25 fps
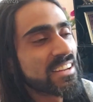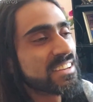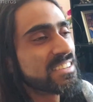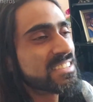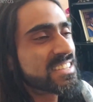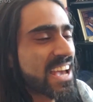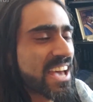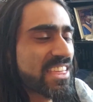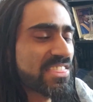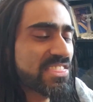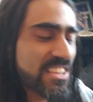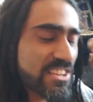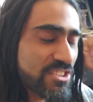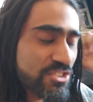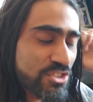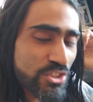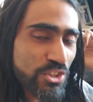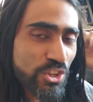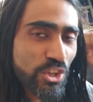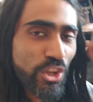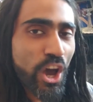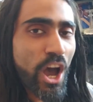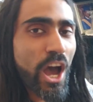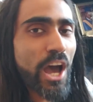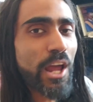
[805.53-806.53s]
Death is
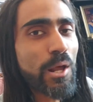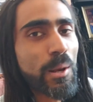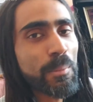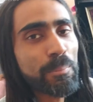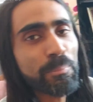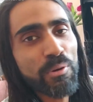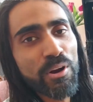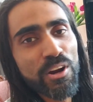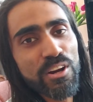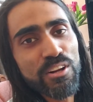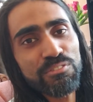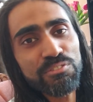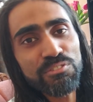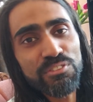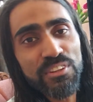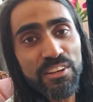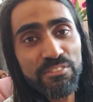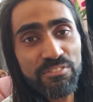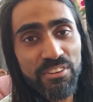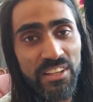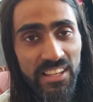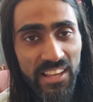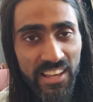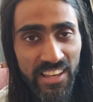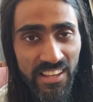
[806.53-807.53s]
not a part of
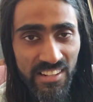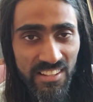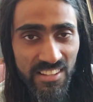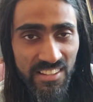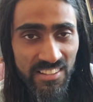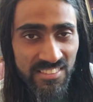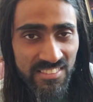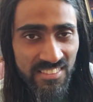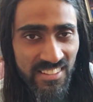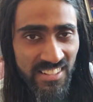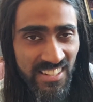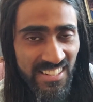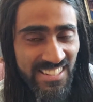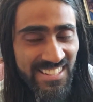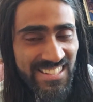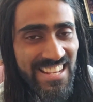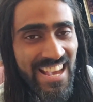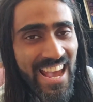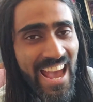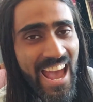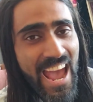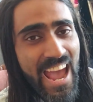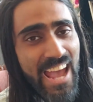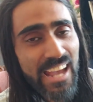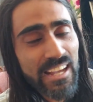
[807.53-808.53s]
living. It is an
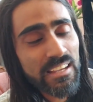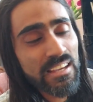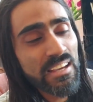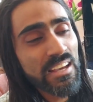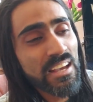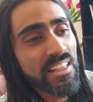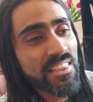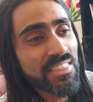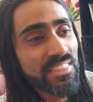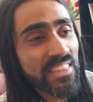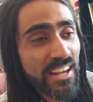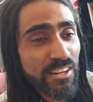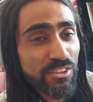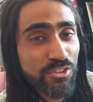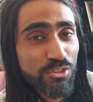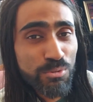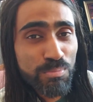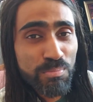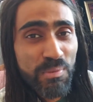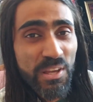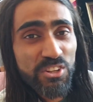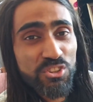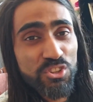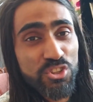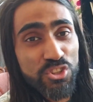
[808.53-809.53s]
attack that is
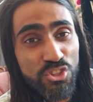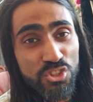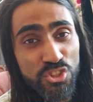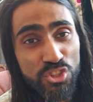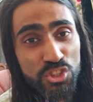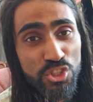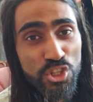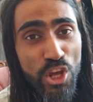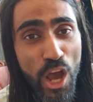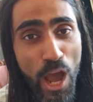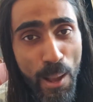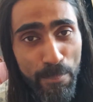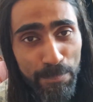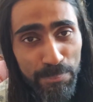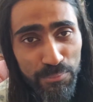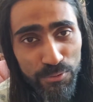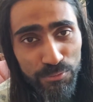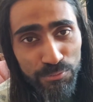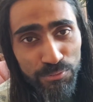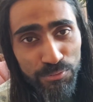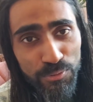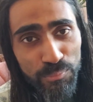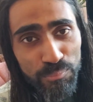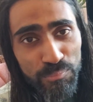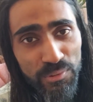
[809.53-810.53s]
meant to stop you
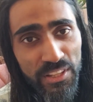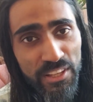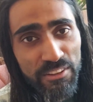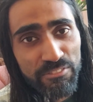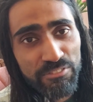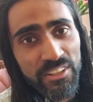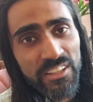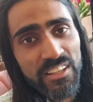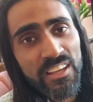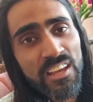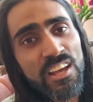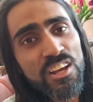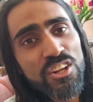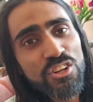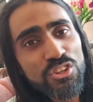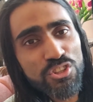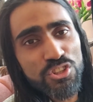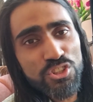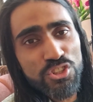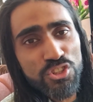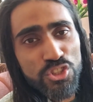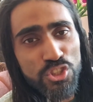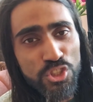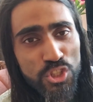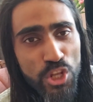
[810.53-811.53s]
from living, to
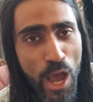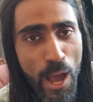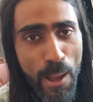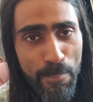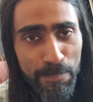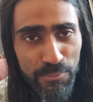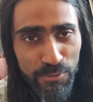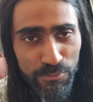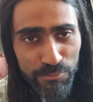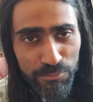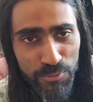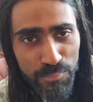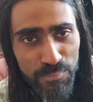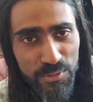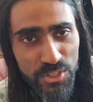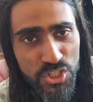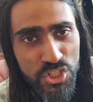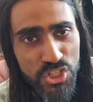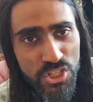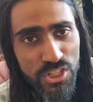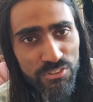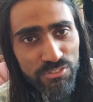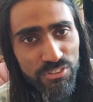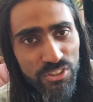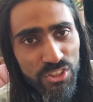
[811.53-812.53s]
stop you from
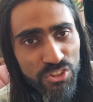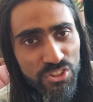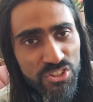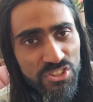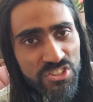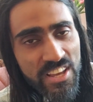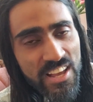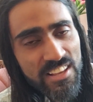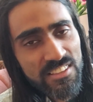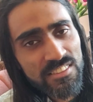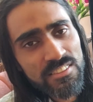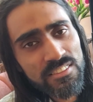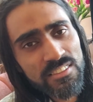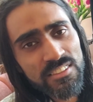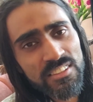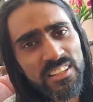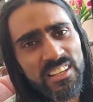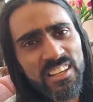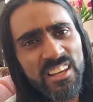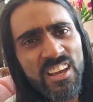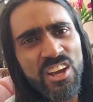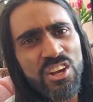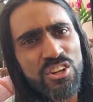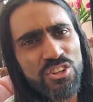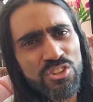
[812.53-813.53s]
achieving your
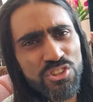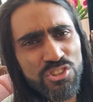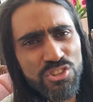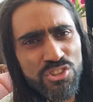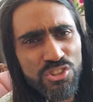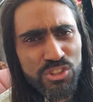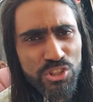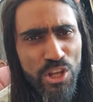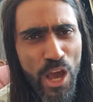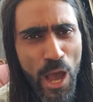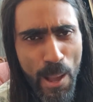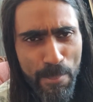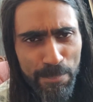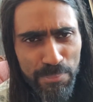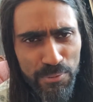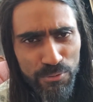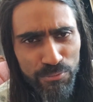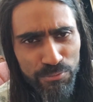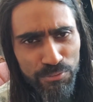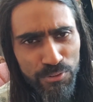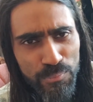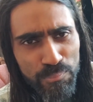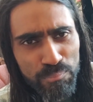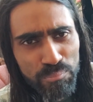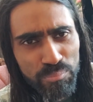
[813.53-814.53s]
destiny, to stop you
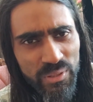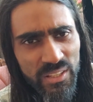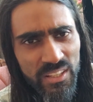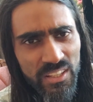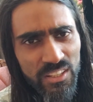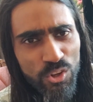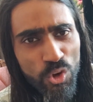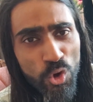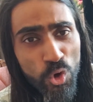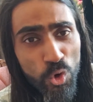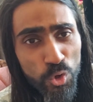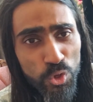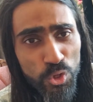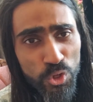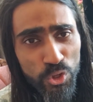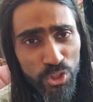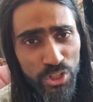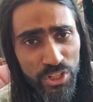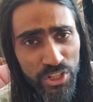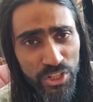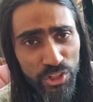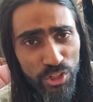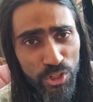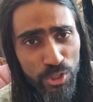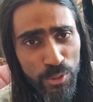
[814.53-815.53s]
from being who you're
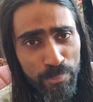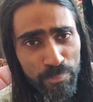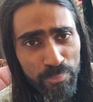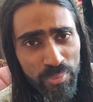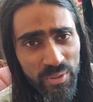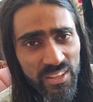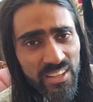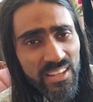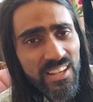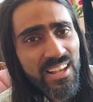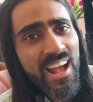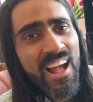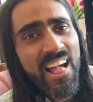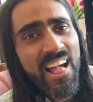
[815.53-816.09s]
here to be.